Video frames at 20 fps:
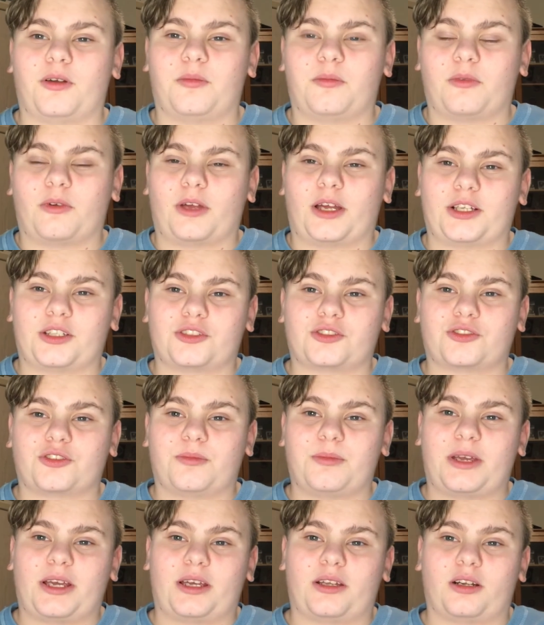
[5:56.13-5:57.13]
extra
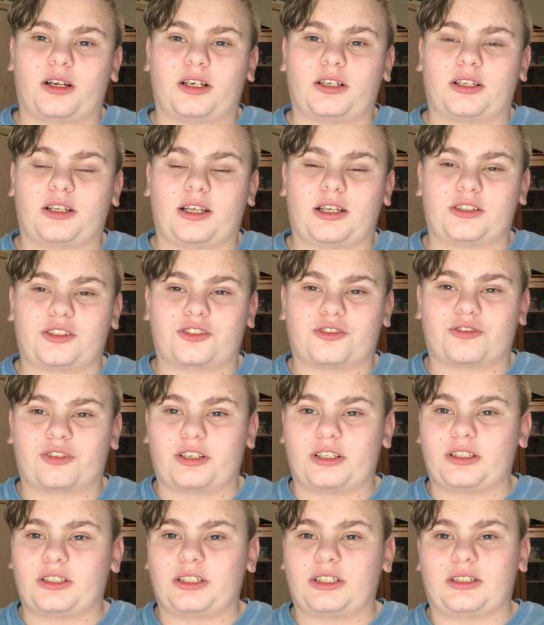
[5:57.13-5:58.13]
man on extra
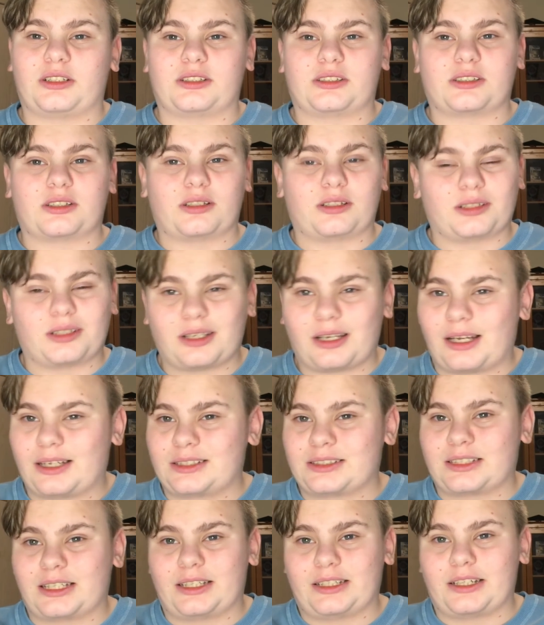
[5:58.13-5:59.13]
innings, I
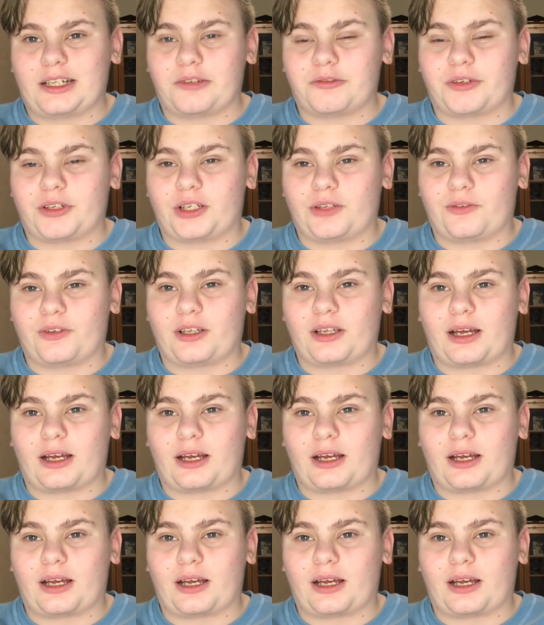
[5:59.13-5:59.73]
say get rid of it.